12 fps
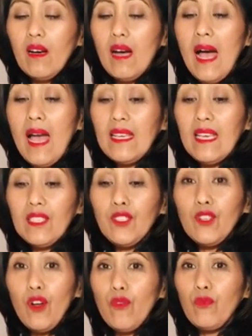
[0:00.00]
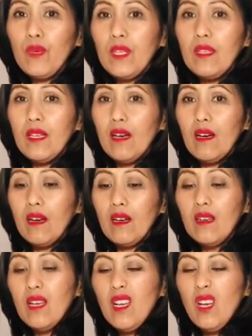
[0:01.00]
I get served with
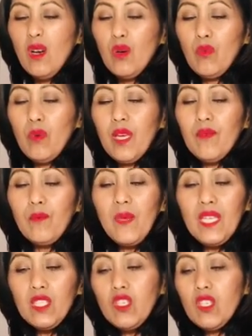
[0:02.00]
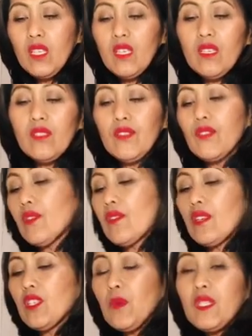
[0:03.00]
veggies,
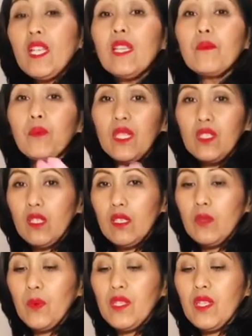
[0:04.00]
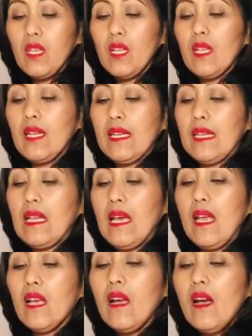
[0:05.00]
or especially veggies particularly,
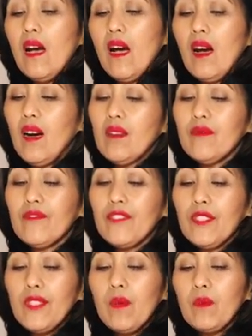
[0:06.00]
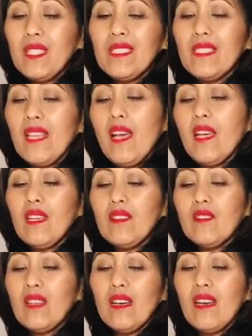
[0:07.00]
like for some reason
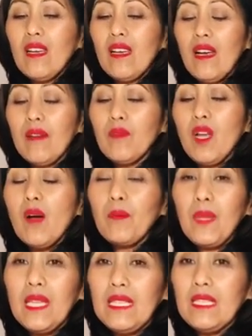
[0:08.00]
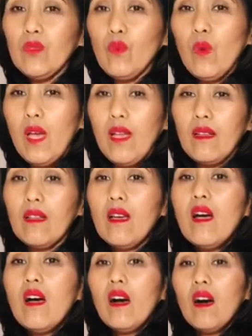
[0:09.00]
I'm not pleased when
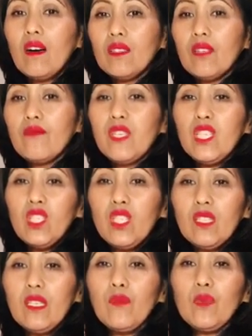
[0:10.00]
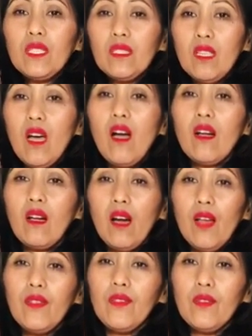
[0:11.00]
the veggies, it was not
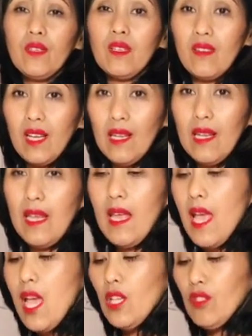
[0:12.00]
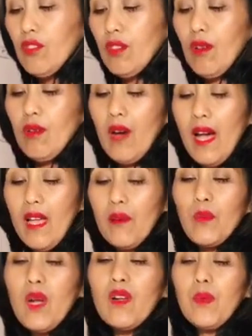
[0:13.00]
cut correctly. So I
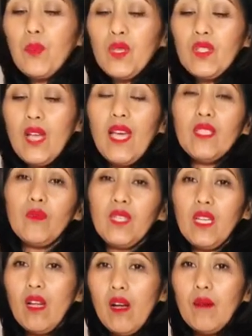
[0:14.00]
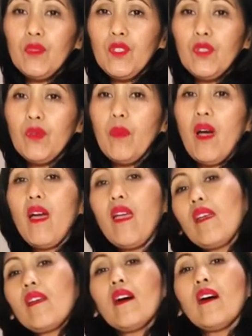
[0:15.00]
am very precise when it comes to
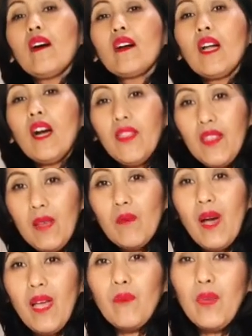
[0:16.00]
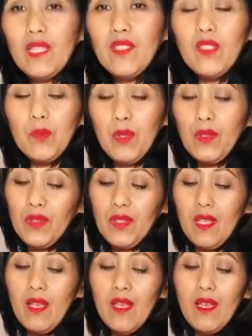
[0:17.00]
my cutting my
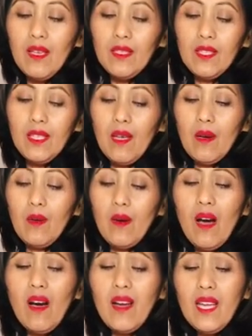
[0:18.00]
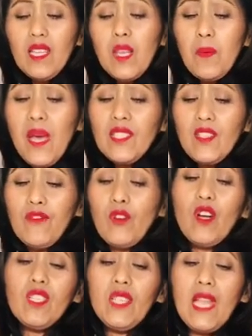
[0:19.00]
vegetables. So it depends, of
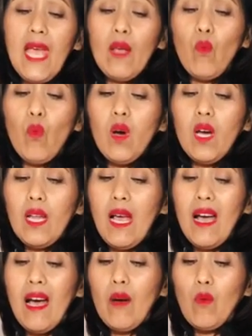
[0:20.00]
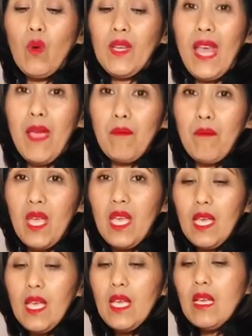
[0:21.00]
course, like what I'm
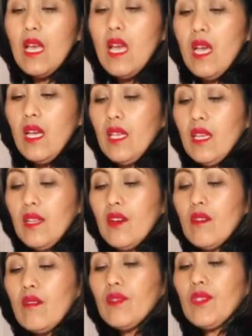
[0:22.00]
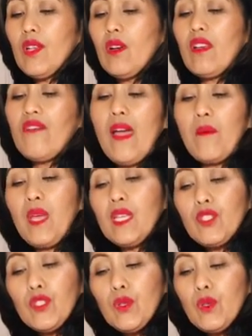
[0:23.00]
making, so if I
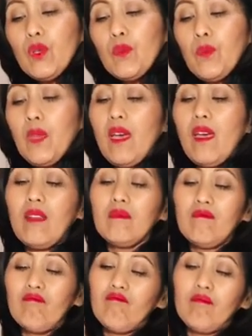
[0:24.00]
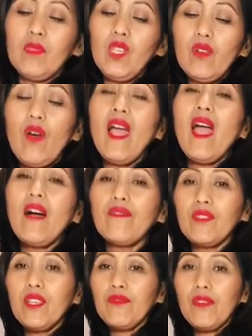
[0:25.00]
make soup, then I
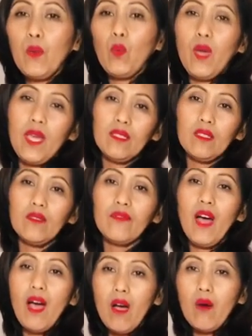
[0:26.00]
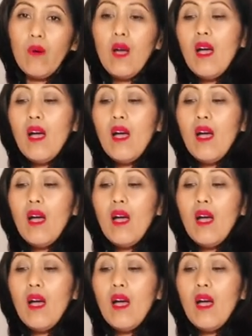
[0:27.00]
have different ways of how